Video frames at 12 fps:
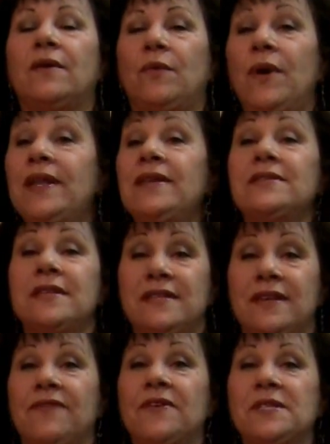What is the
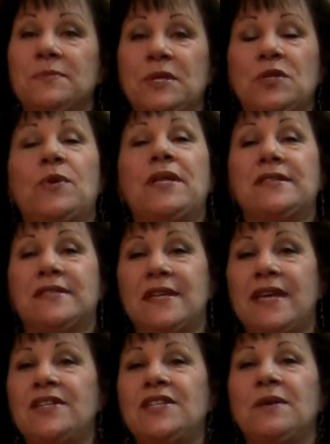difference between
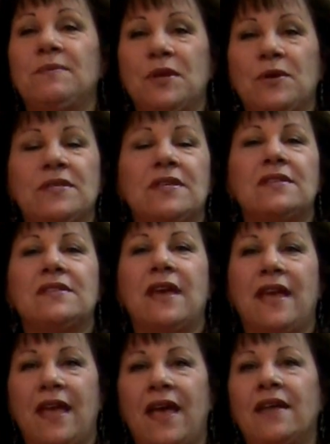stage hypnosis
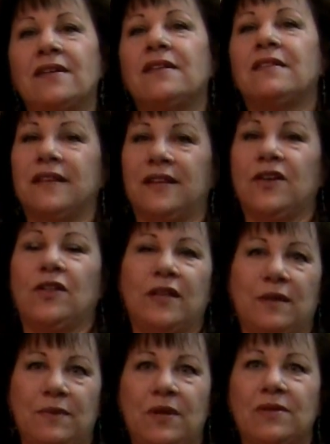and clinical
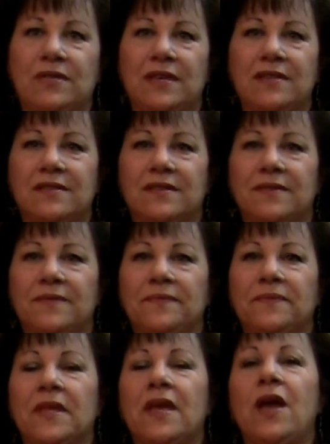hypnosis?
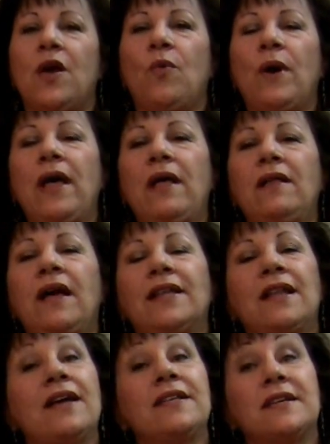Well, I'd
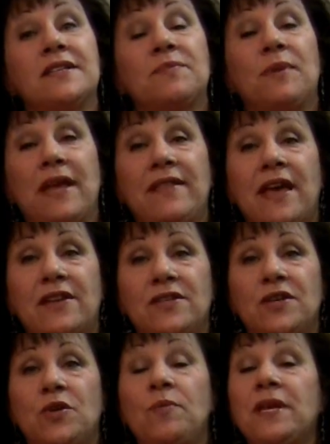like to explain that to
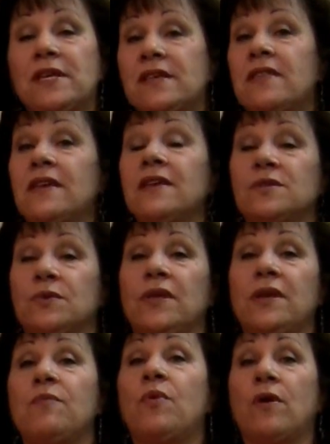you because I think it's really
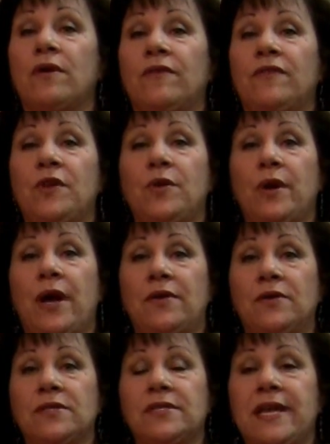important for you to
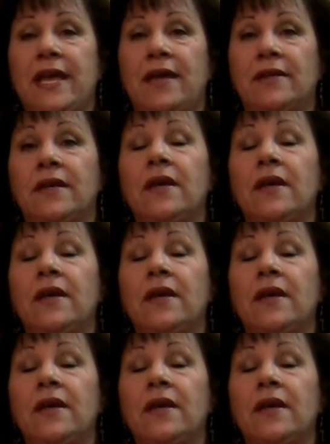understand.